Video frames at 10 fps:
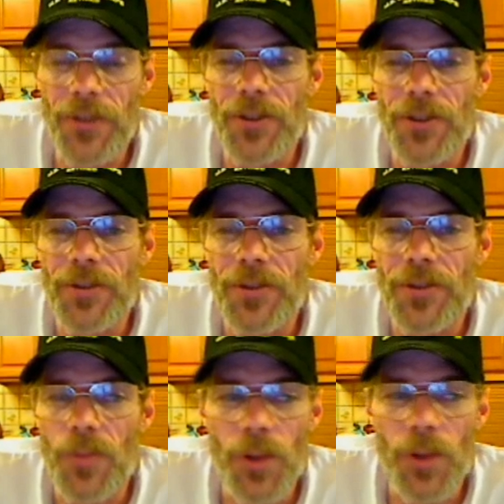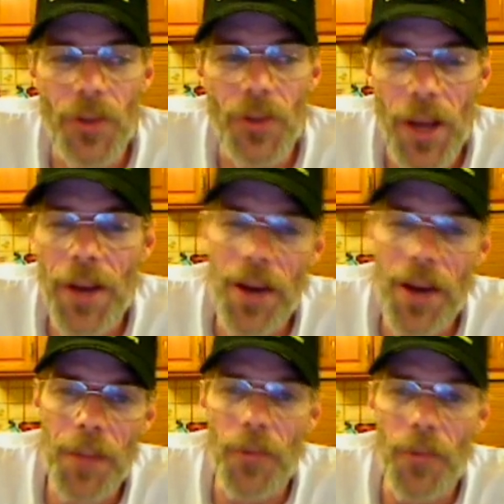surgeons will not
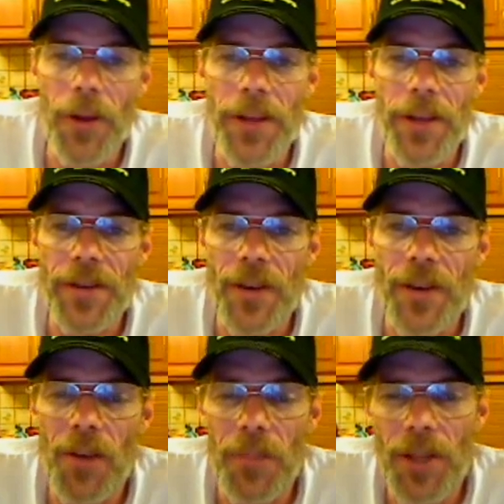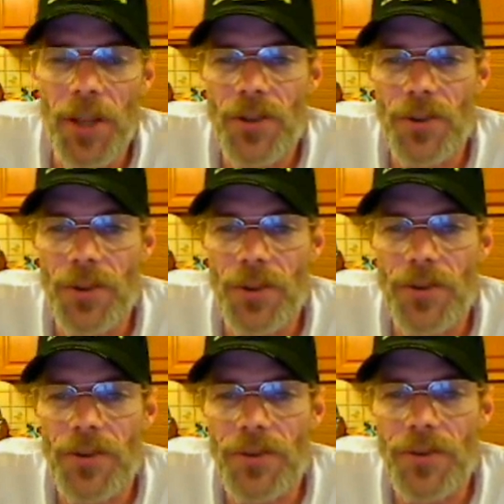operate on bed
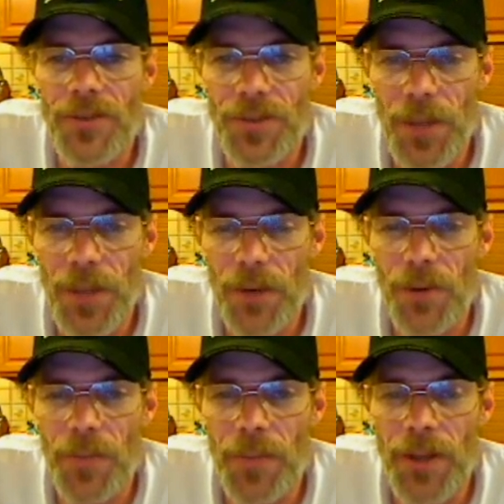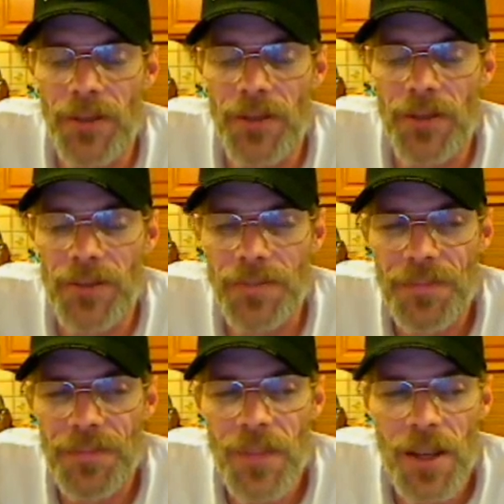sores for spinal cord patients.
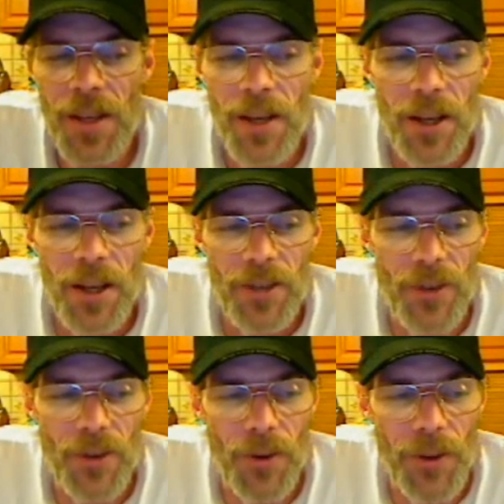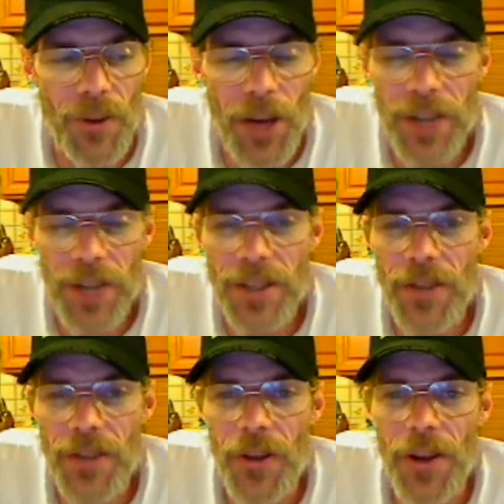So the docs
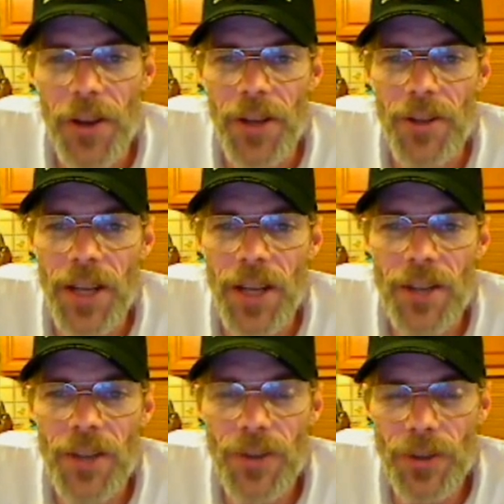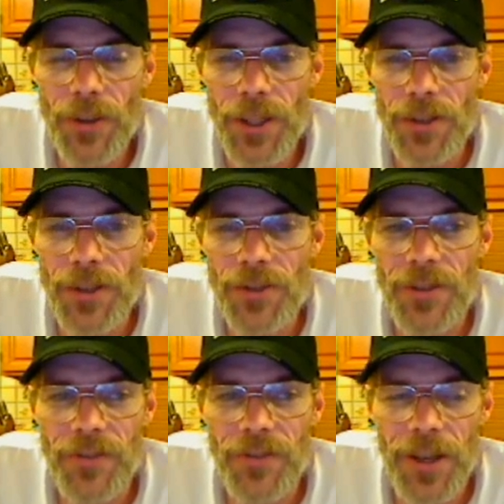out there had to take 2 years
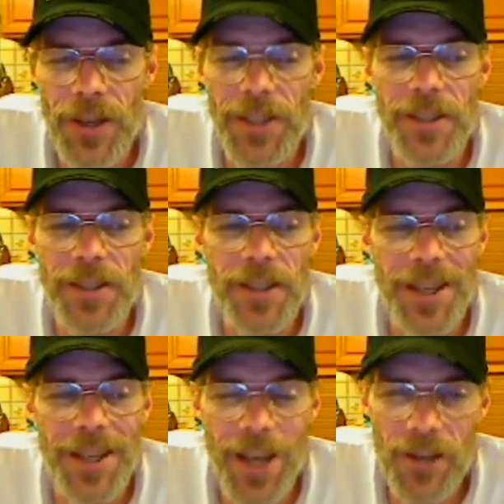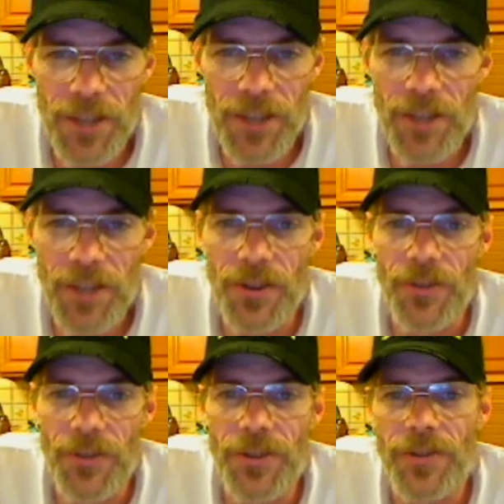to find an outside
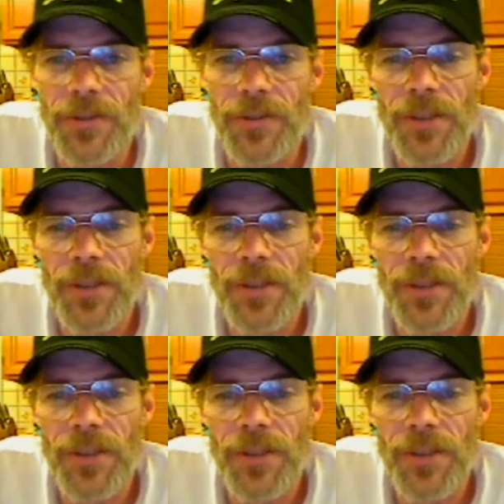surgeon